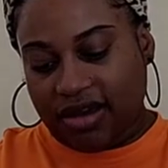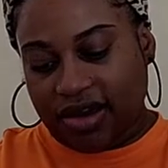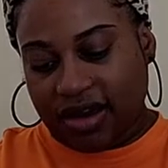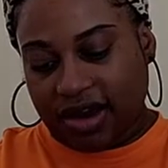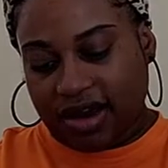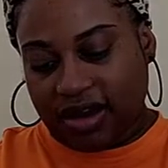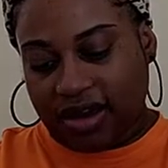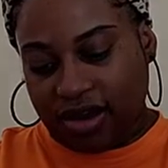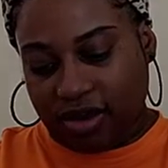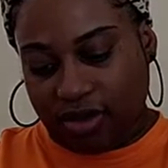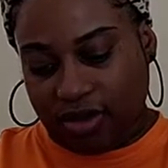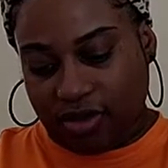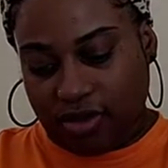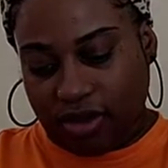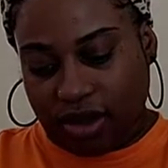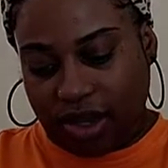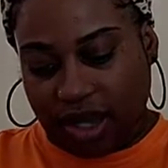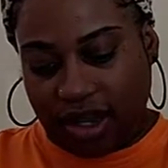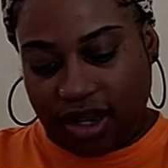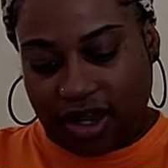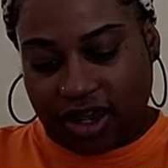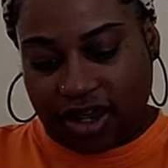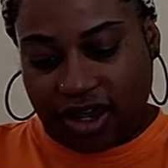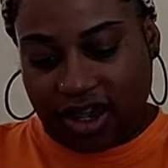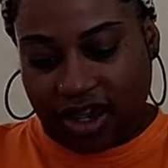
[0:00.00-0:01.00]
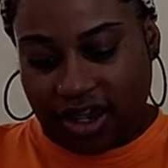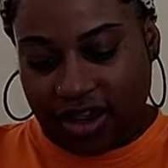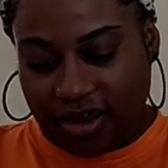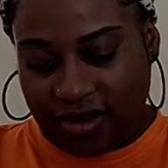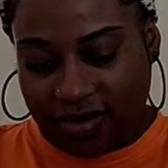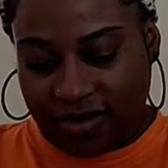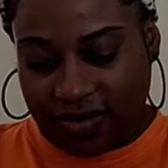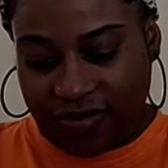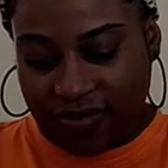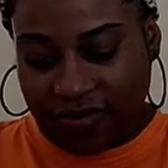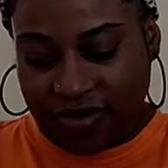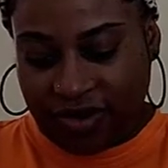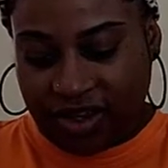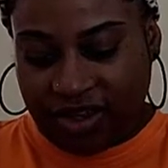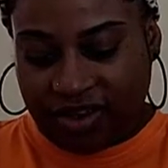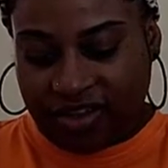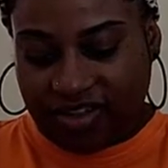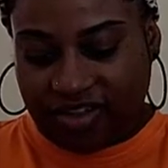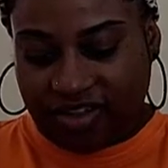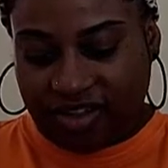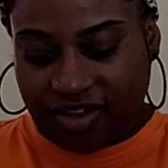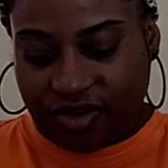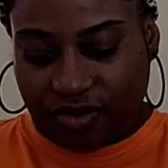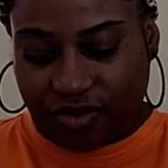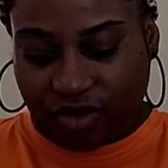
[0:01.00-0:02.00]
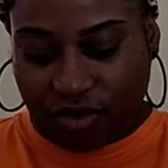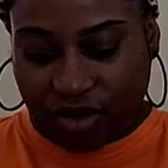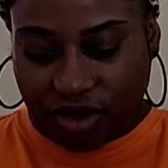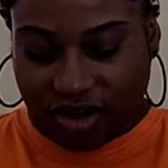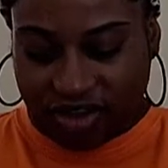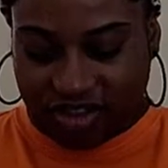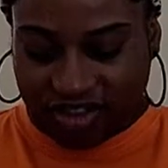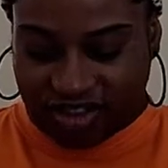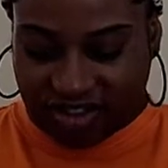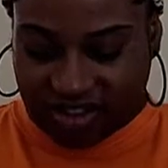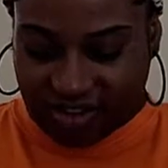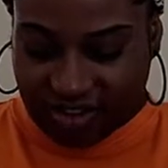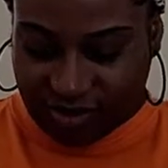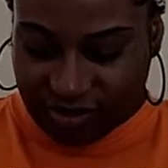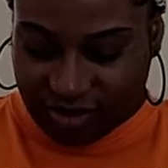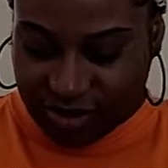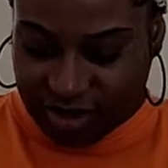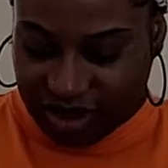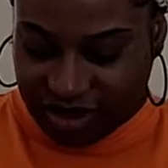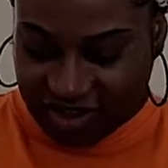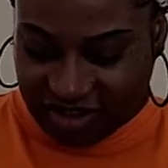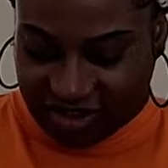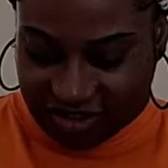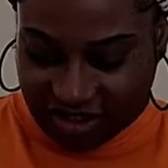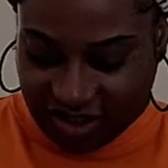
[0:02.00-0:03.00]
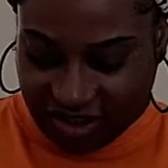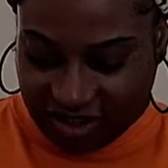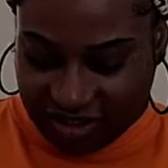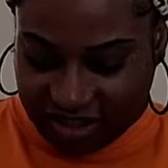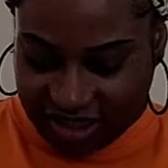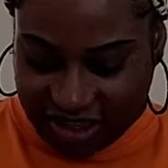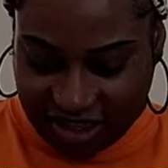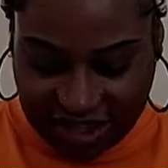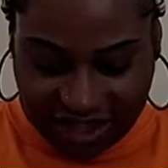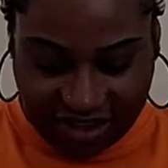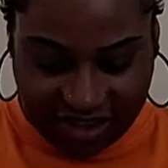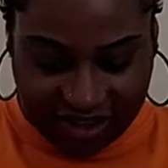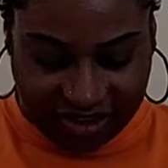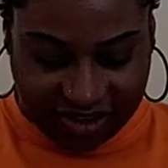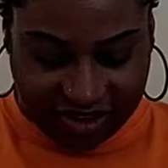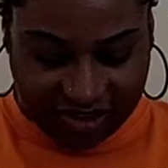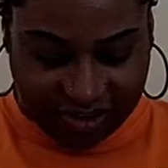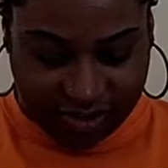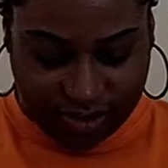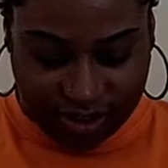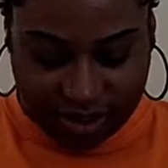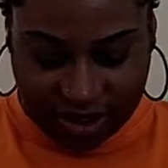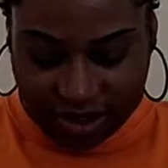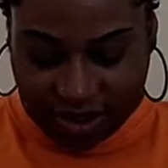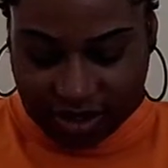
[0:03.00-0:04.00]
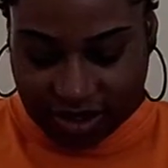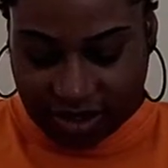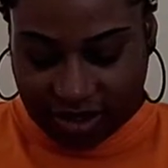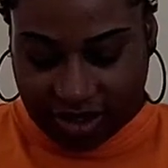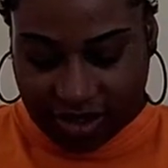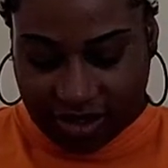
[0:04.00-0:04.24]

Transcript: I know like certain words and they mean certain things. But